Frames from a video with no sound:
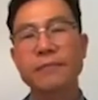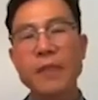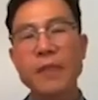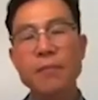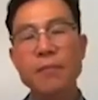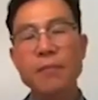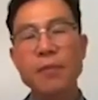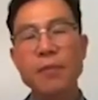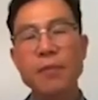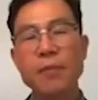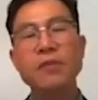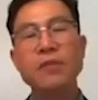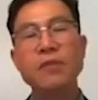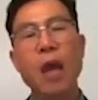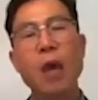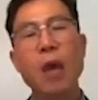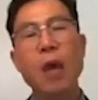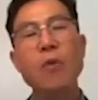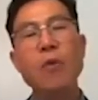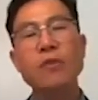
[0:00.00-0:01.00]
because
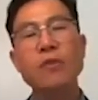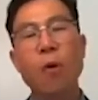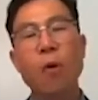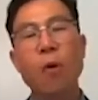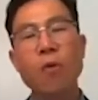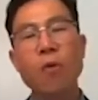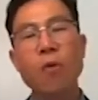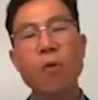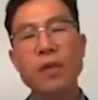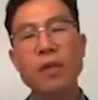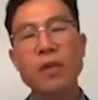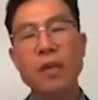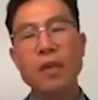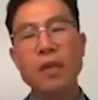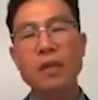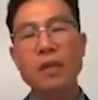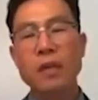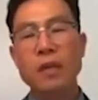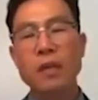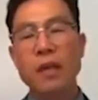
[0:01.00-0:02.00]
that was
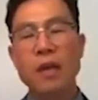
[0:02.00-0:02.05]
only